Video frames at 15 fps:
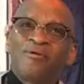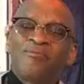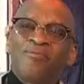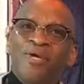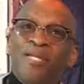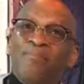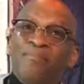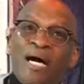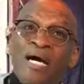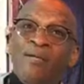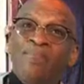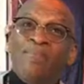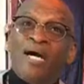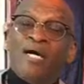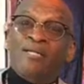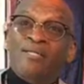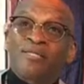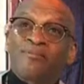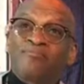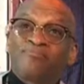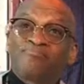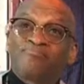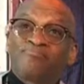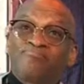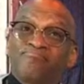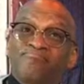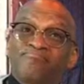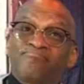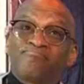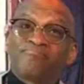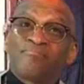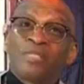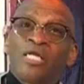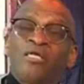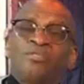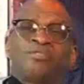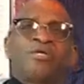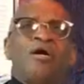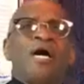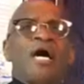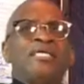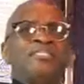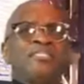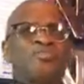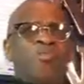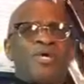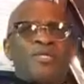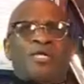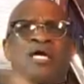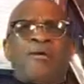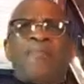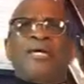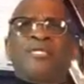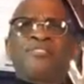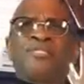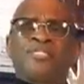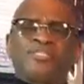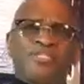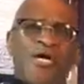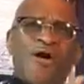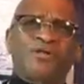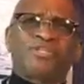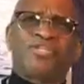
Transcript: really really mind-boggling. So I just wanted to come in and just talk